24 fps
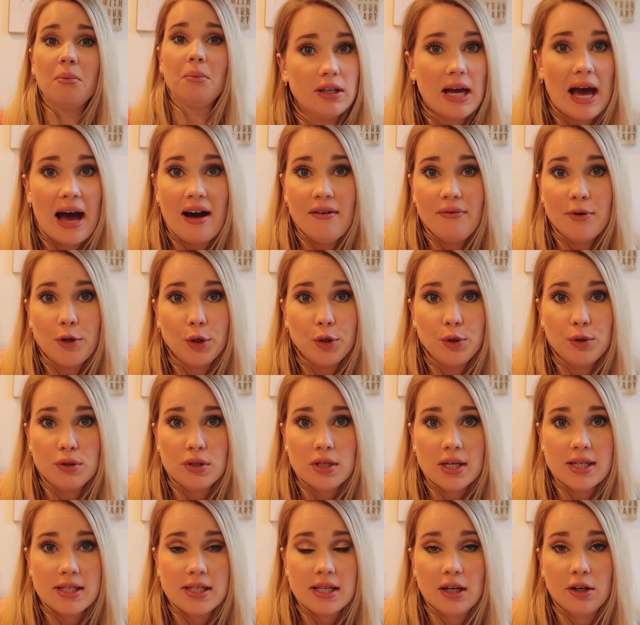Have a loose
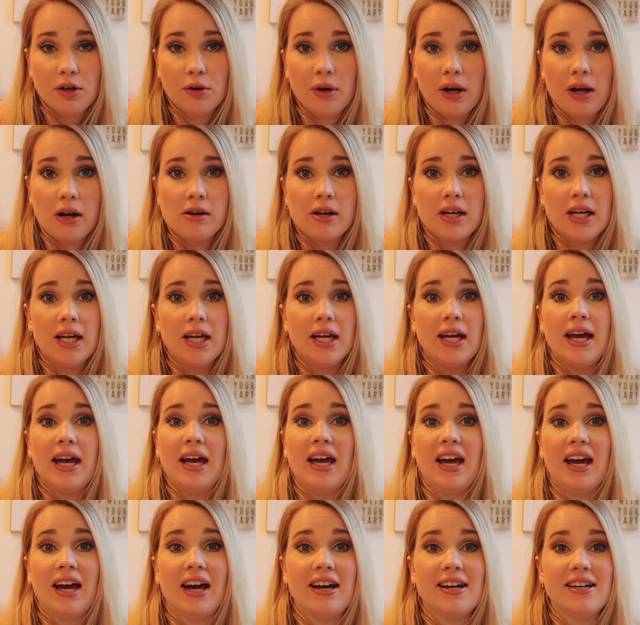itinerary
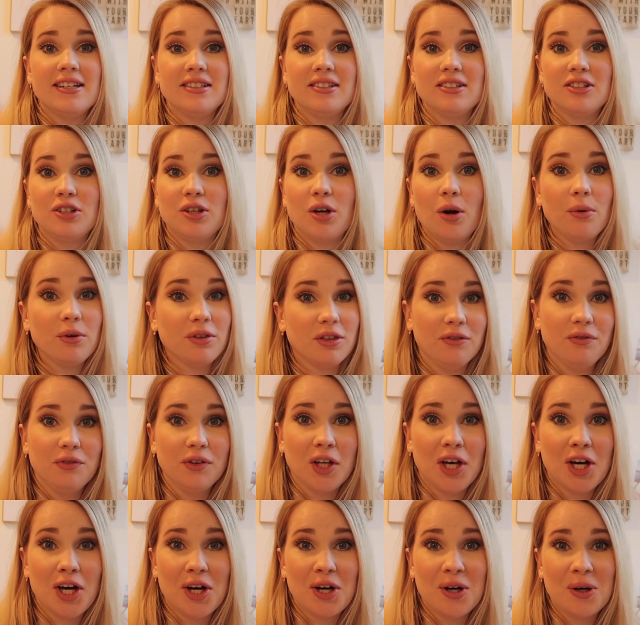and go with the
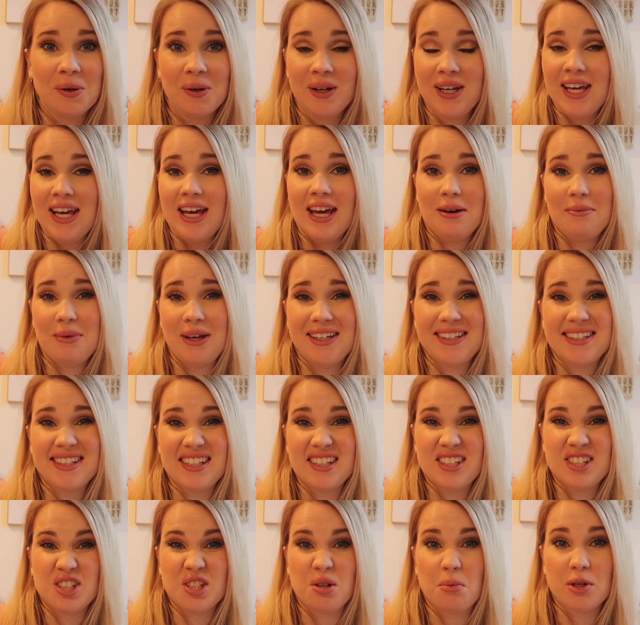flow. It makes
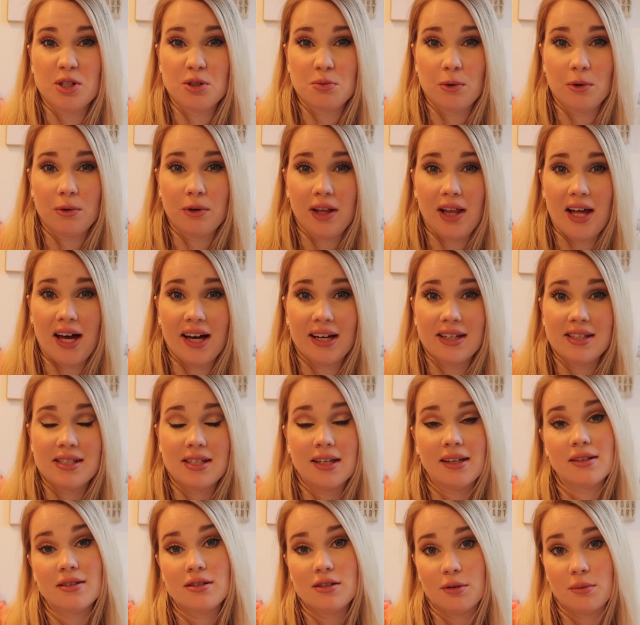things so much more
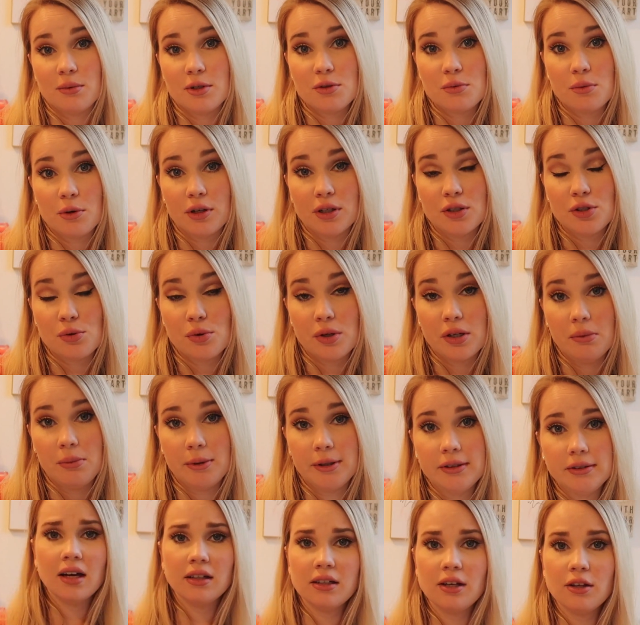relaxing and so much more
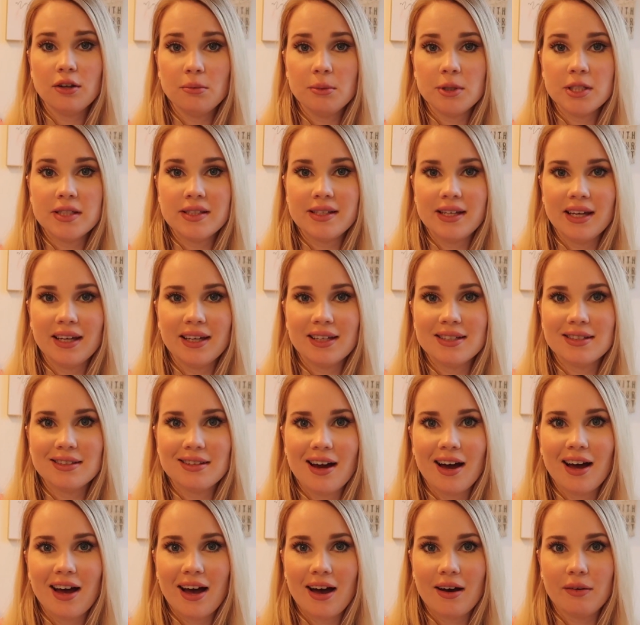enjoyable. Another mistake is
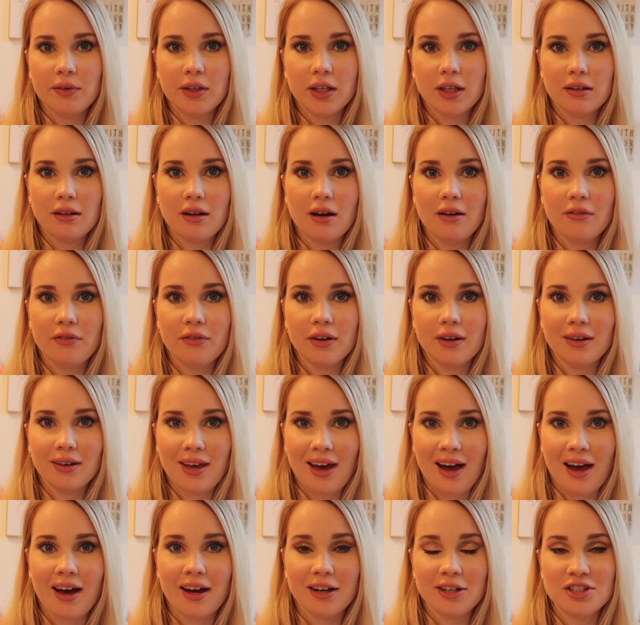not having enough
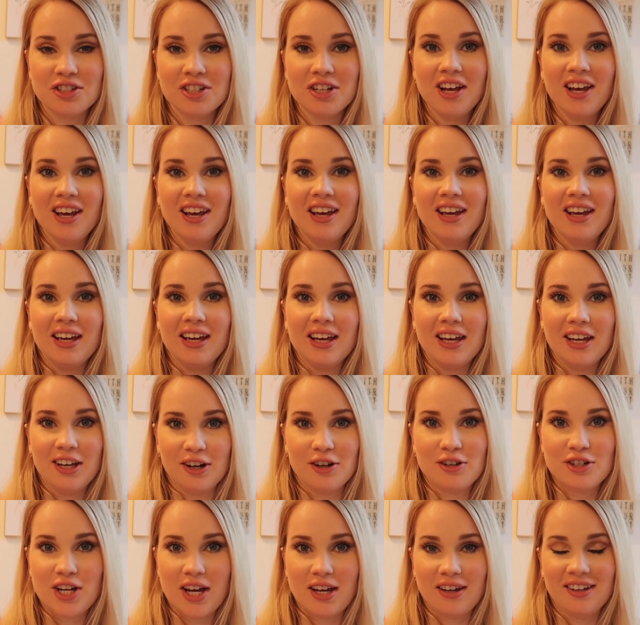cash in
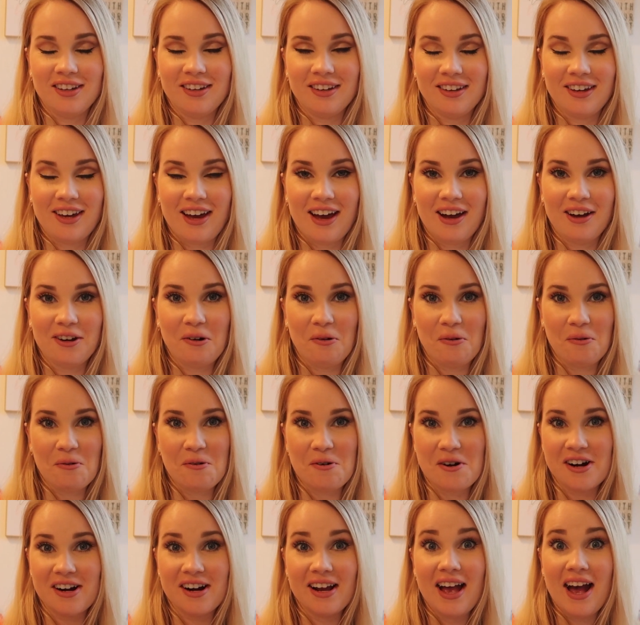your checking account
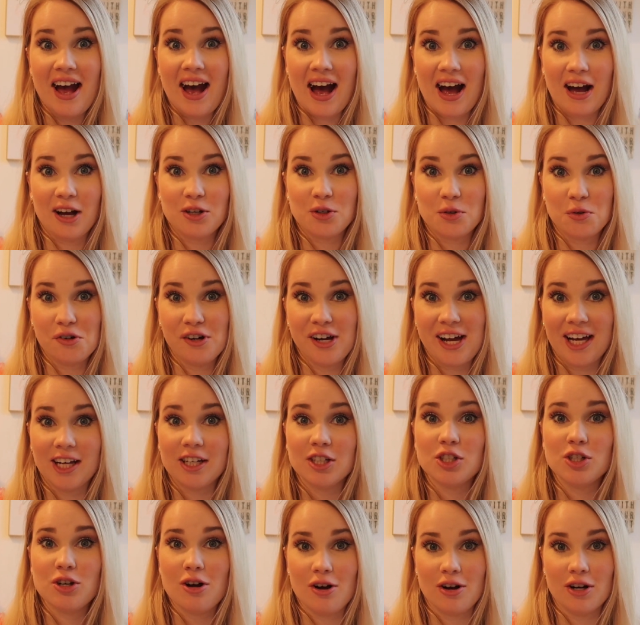or actual
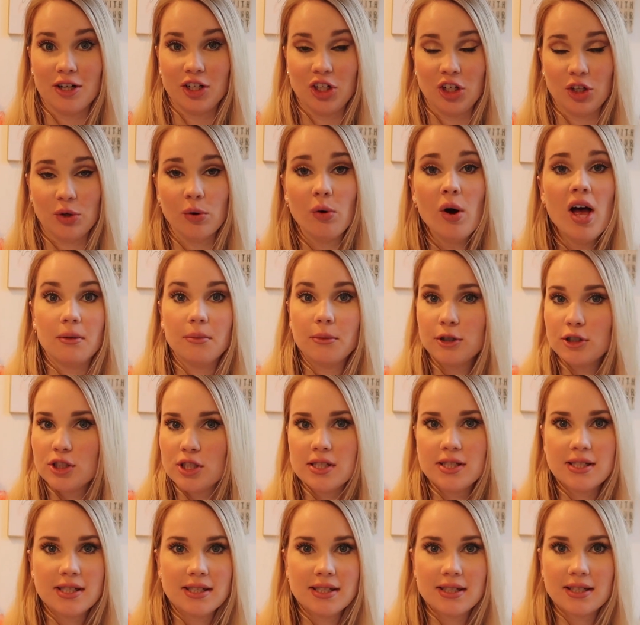cash on you.
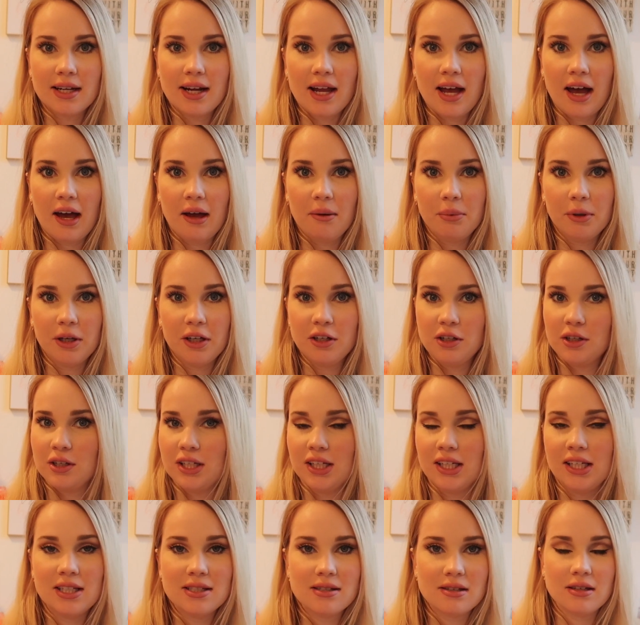Emergencies can happen. You
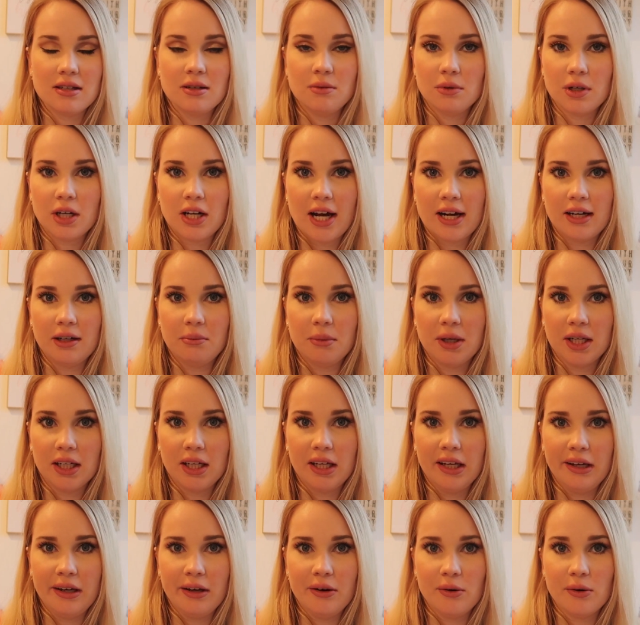can easily run out of
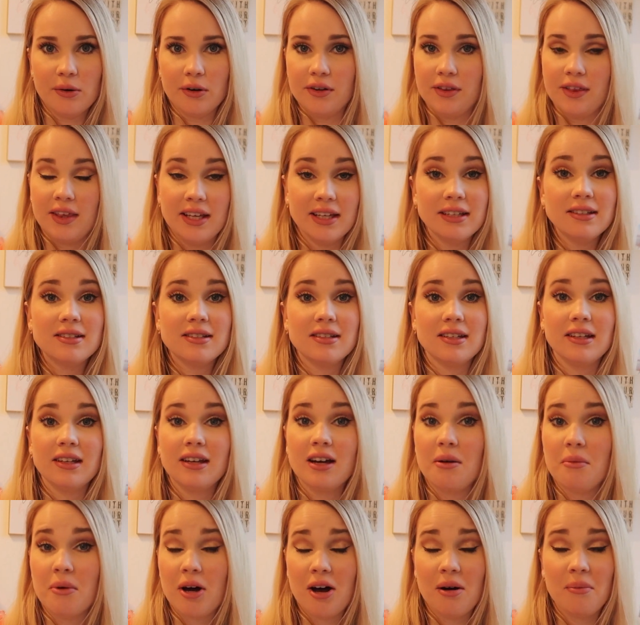money, or things can
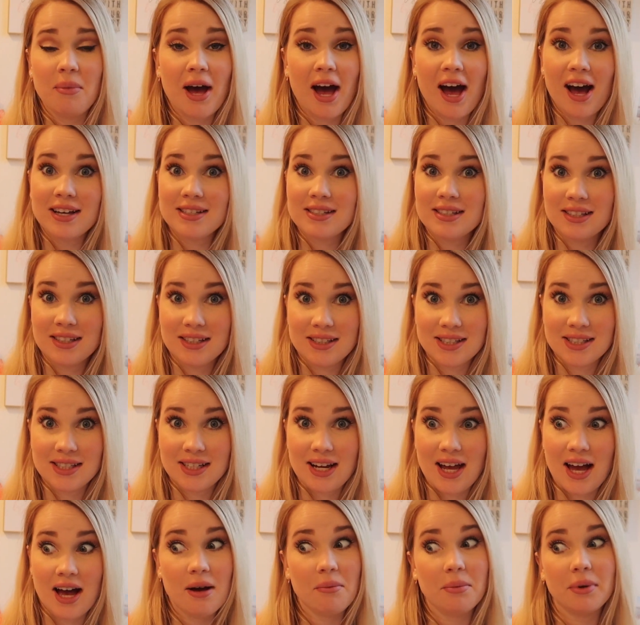come up, accidents
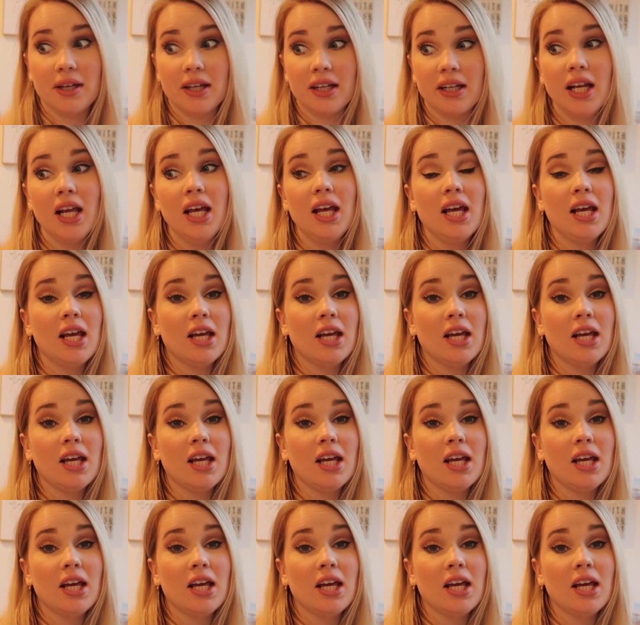can happen.